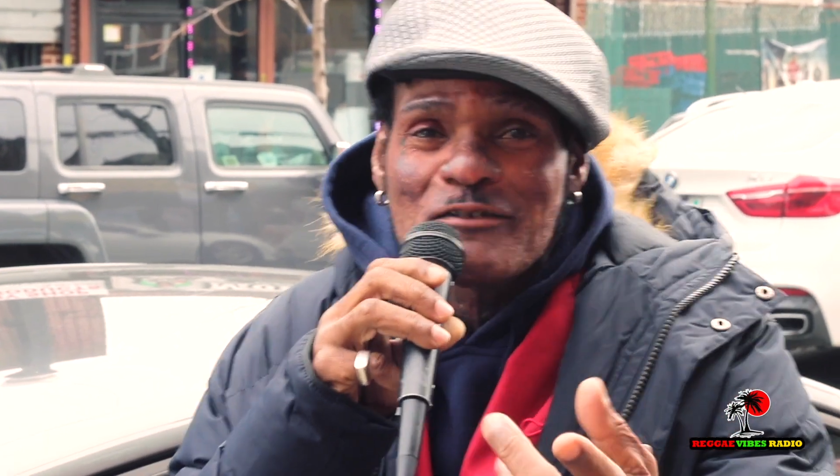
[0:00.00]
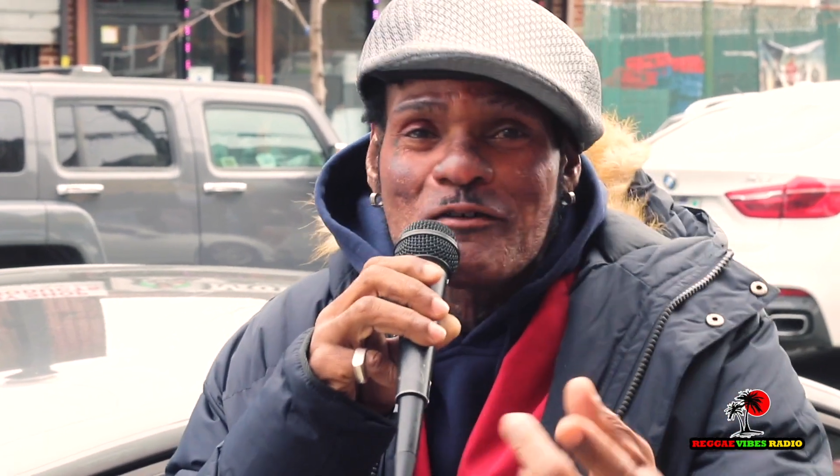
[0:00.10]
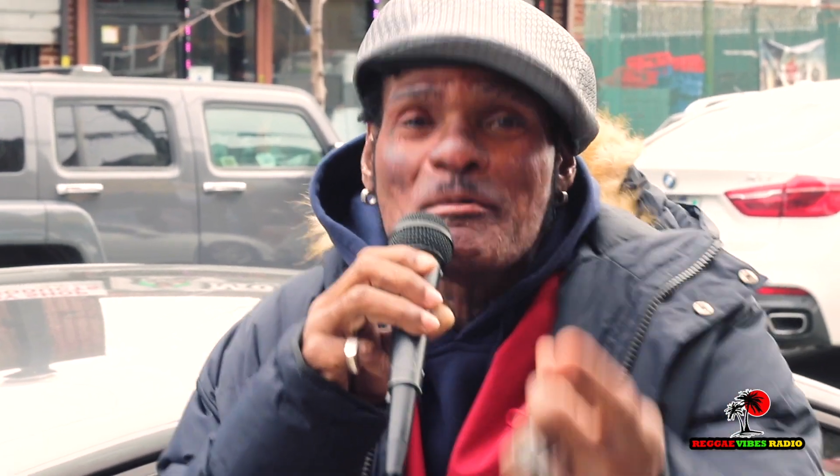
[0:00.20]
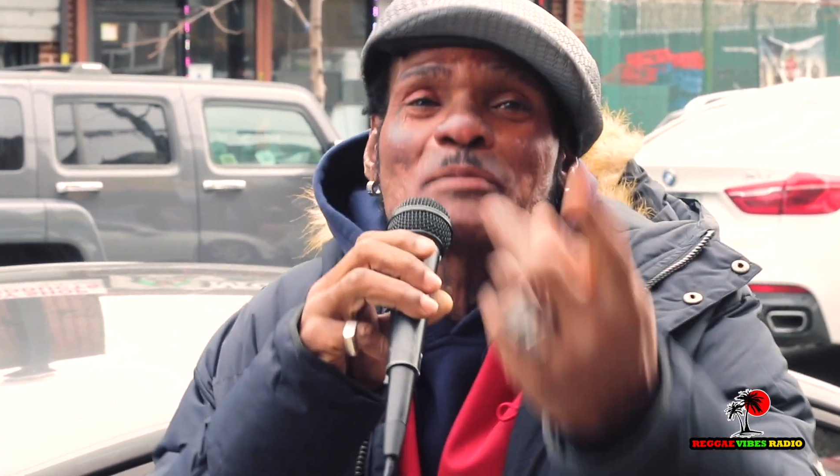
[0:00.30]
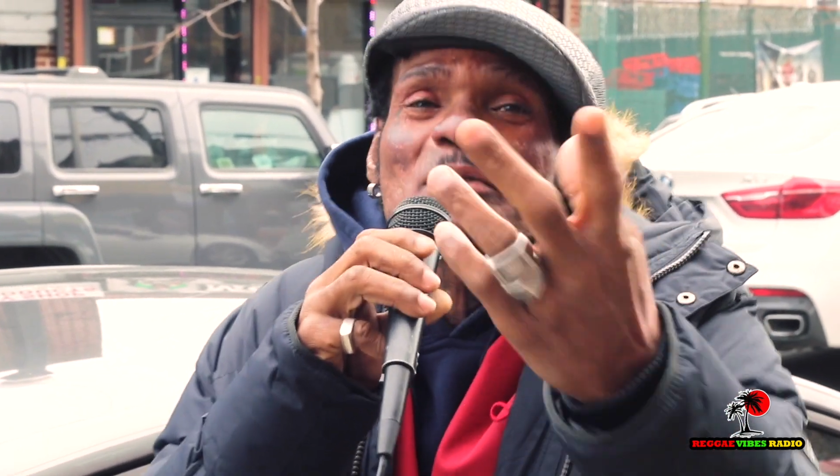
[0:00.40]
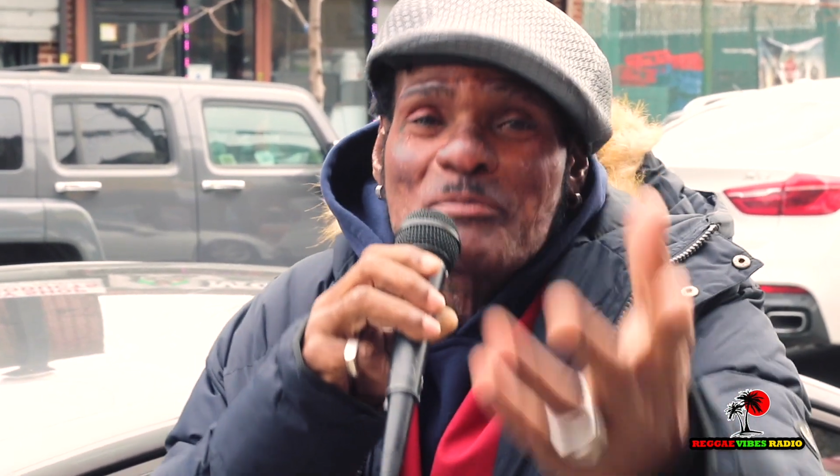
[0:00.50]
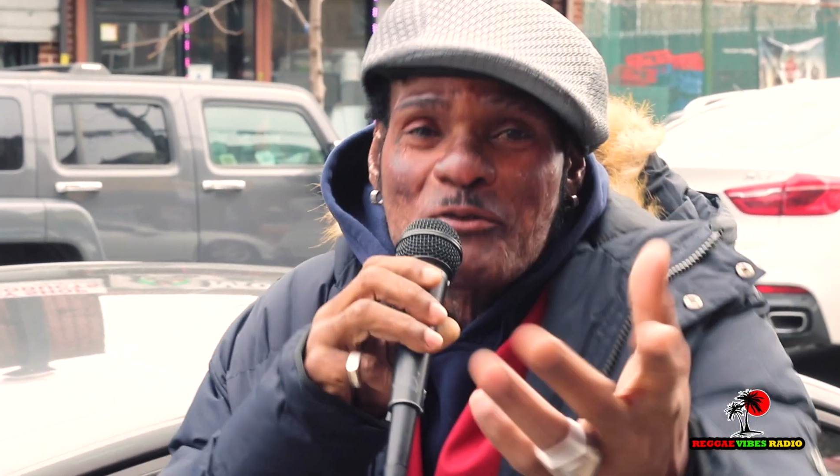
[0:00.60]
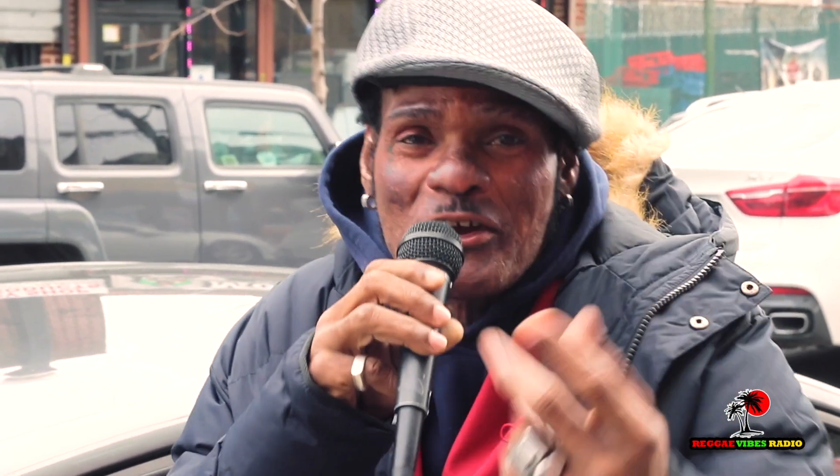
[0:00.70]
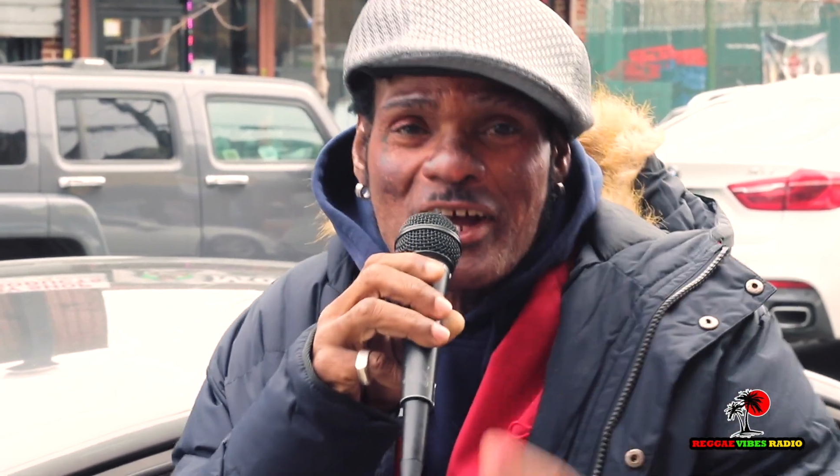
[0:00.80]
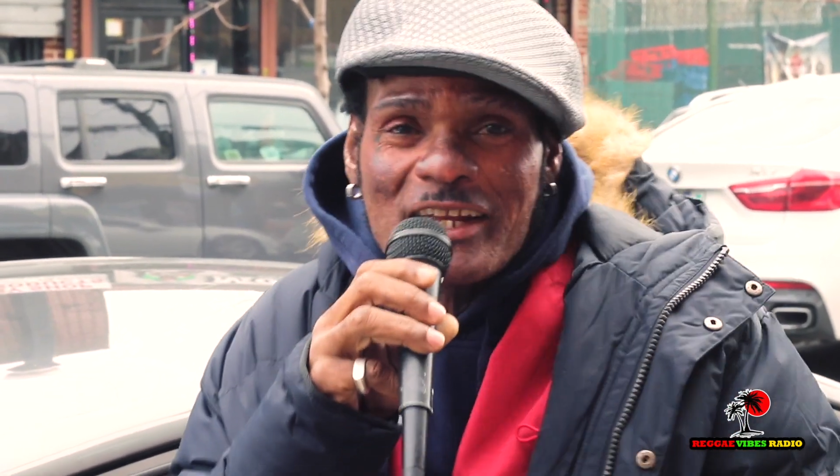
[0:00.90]
for make
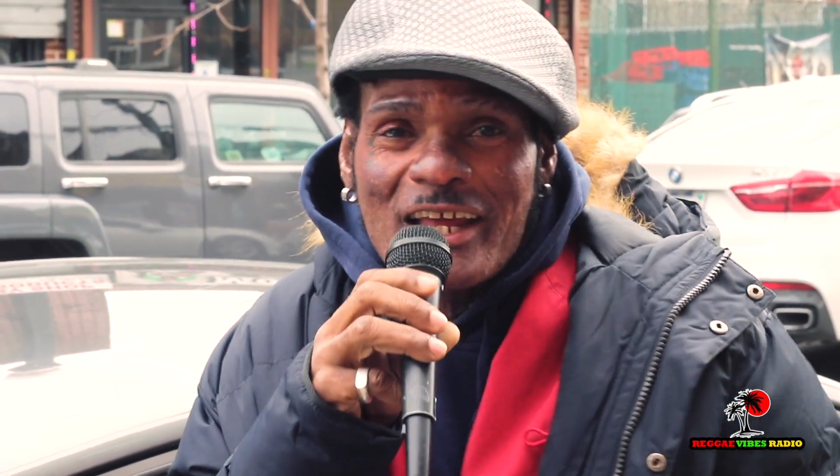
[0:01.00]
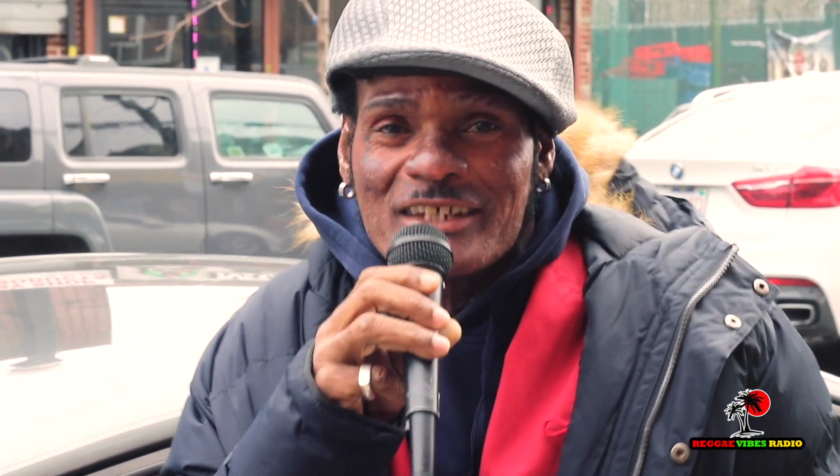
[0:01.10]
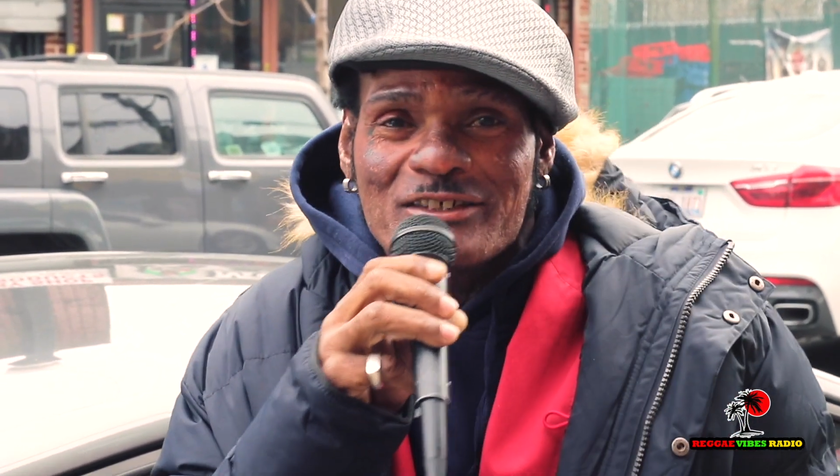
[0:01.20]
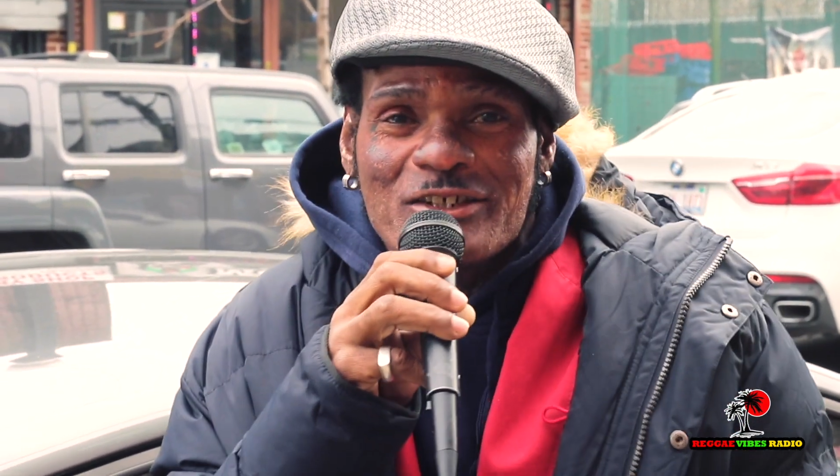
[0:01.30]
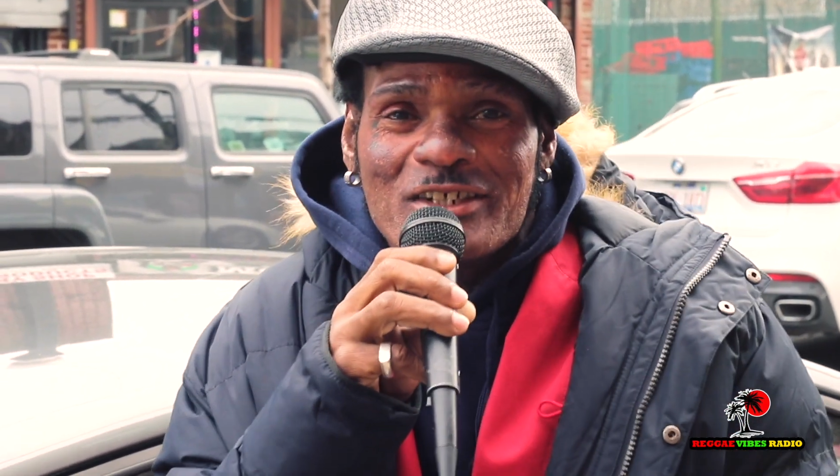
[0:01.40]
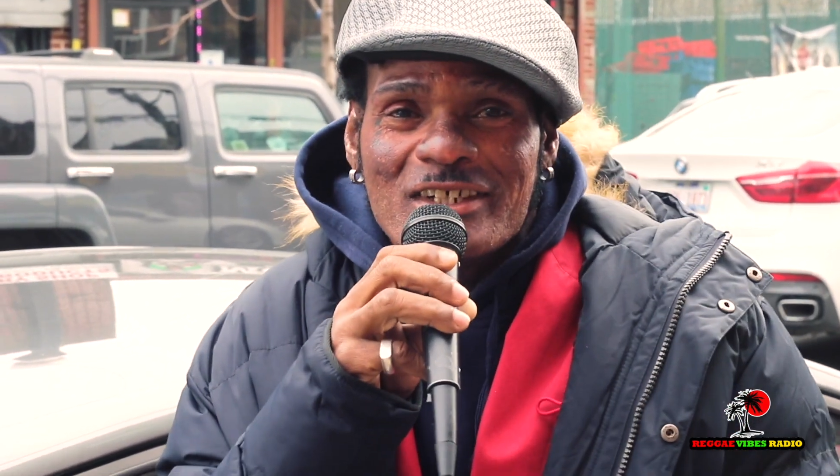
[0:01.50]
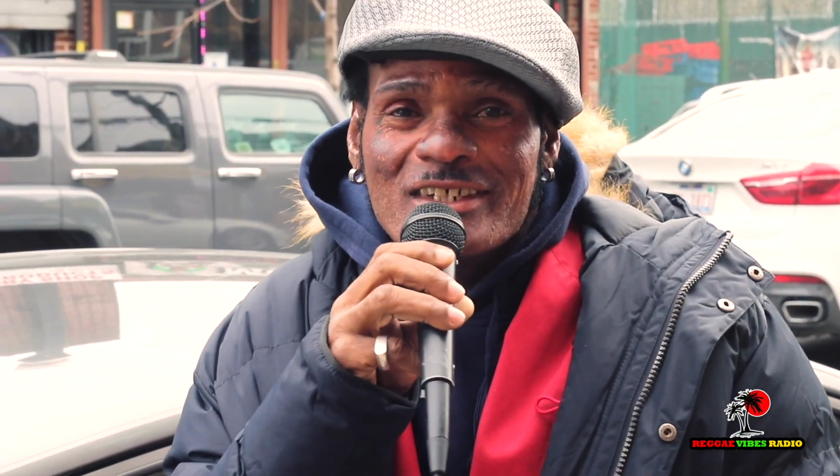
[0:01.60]
people recognize you.